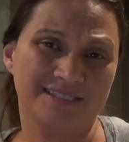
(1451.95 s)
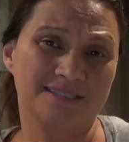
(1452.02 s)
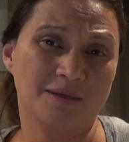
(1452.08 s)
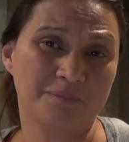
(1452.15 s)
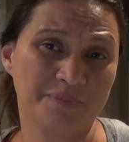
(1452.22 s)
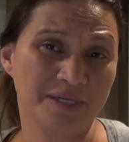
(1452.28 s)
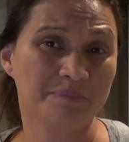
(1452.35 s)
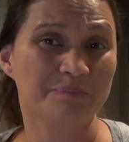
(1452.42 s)
is a
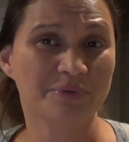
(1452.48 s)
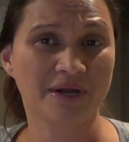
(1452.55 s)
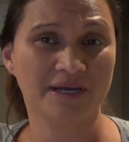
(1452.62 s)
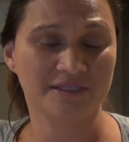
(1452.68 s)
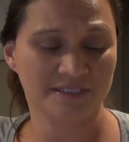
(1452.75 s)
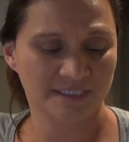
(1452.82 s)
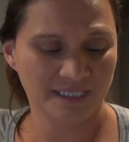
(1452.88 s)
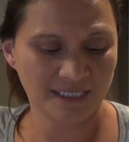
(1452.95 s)
bit
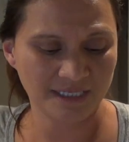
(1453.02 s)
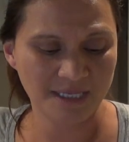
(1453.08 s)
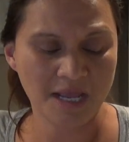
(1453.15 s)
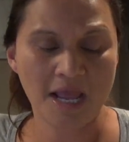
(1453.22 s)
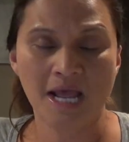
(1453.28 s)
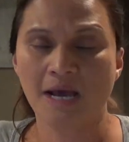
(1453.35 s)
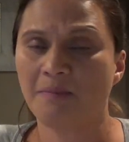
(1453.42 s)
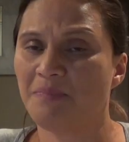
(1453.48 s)
pricey,
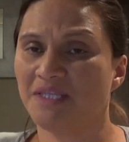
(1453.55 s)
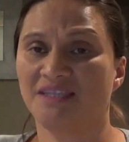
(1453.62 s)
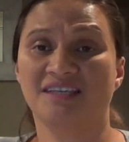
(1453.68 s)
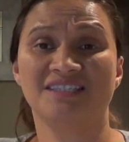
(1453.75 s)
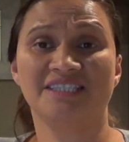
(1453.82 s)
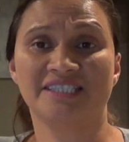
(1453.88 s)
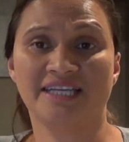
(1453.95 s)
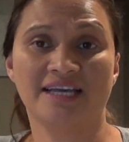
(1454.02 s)
but the
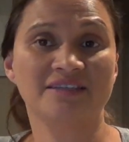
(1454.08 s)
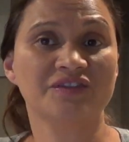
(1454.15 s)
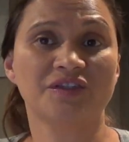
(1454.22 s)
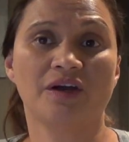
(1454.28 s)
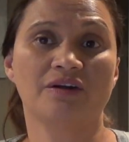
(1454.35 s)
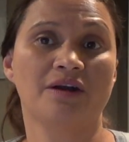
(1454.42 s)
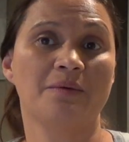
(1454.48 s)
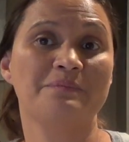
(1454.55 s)
scents
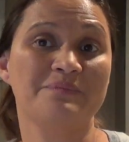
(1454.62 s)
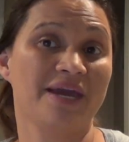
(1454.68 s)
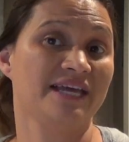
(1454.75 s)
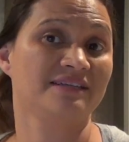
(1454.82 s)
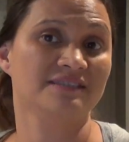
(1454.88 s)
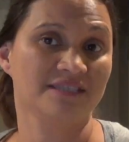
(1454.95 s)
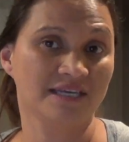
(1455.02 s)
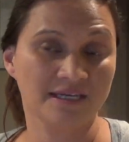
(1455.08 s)
are
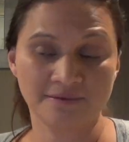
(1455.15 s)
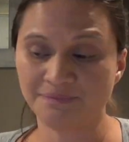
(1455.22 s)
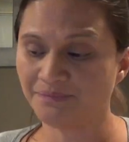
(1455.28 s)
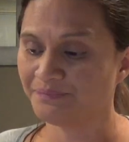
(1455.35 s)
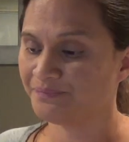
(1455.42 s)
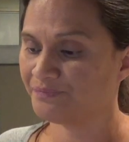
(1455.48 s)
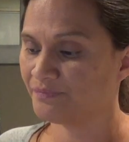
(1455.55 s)
amazing,